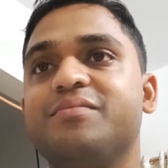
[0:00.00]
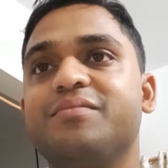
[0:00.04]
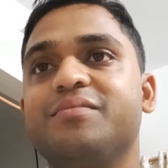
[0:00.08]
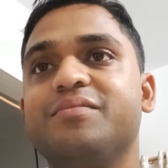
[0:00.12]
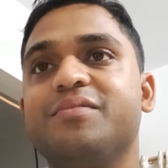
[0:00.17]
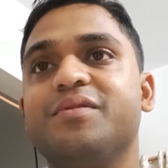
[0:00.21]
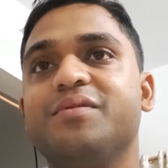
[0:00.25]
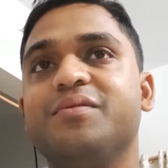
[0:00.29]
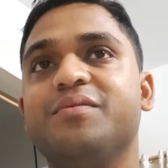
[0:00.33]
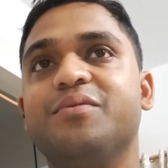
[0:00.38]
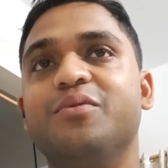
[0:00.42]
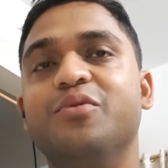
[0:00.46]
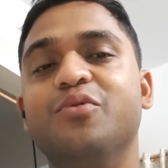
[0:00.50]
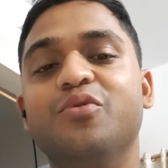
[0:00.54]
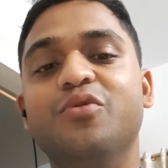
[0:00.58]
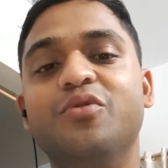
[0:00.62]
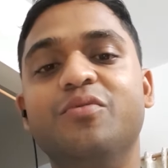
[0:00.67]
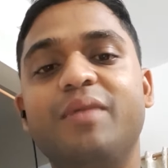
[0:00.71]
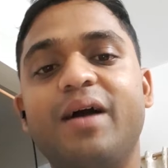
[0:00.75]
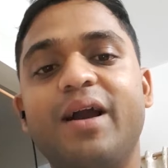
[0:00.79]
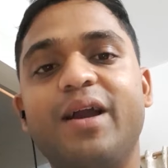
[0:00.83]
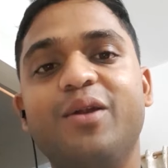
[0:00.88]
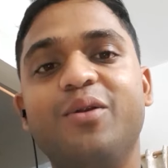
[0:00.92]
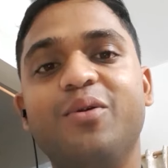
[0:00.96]

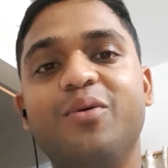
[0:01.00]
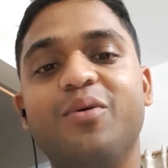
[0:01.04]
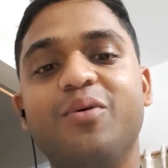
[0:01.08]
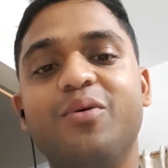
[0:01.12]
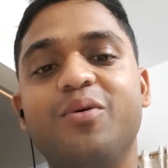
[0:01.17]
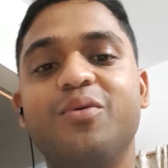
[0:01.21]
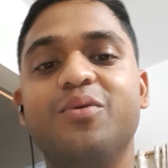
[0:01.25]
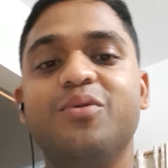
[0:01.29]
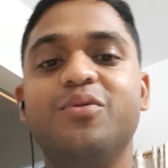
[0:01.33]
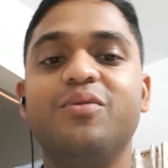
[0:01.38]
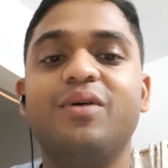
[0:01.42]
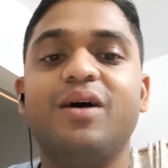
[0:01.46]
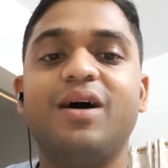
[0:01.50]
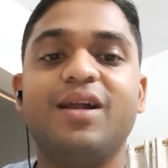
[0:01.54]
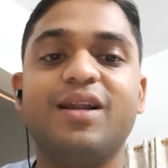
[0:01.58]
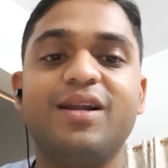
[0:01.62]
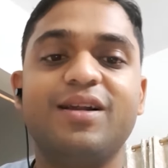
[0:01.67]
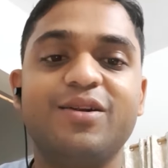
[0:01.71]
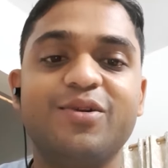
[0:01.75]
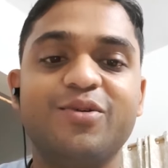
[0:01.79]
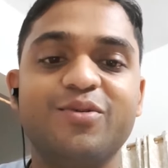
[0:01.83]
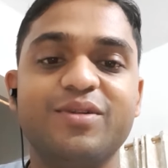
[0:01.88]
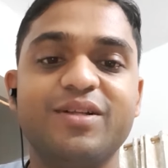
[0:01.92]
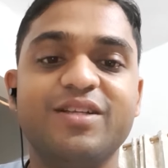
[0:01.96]
whom I know who are
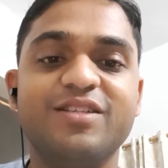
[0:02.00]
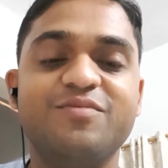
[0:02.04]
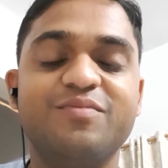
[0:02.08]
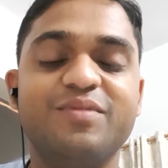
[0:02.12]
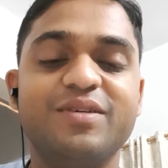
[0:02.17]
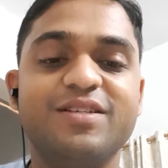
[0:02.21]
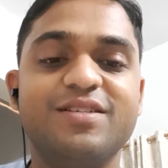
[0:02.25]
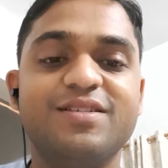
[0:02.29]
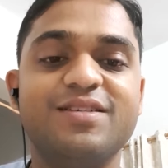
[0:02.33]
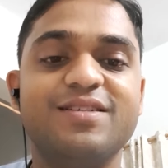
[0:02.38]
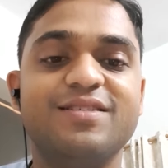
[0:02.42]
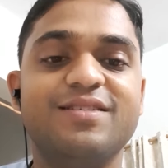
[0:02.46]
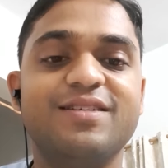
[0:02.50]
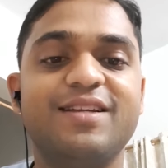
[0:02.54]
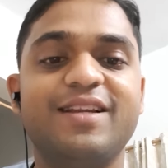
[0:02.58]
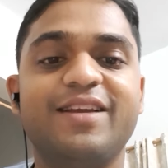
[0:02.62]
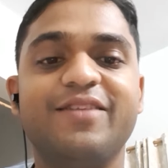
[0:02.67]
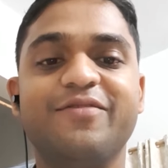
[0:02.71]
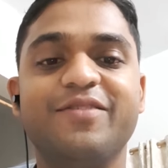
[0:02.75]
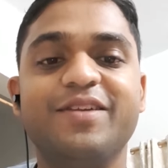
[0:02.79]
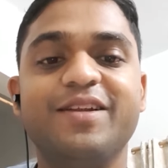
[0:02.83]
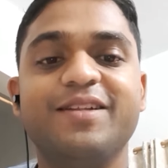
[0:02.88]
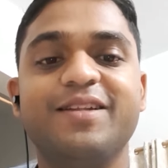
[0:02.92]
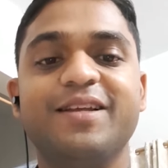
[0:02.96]
into this business and
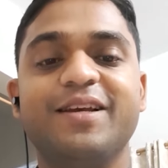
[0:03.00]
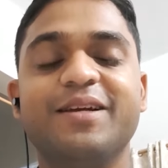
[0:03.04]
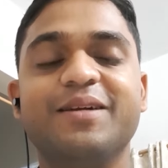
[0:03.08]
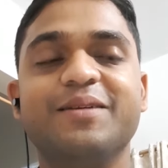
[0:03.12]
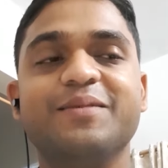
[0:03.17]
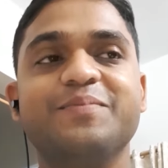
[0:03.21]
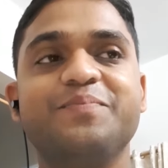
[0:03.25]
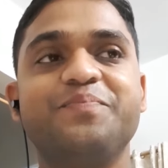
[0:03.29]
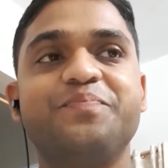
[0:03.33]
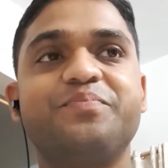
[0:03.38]
everything.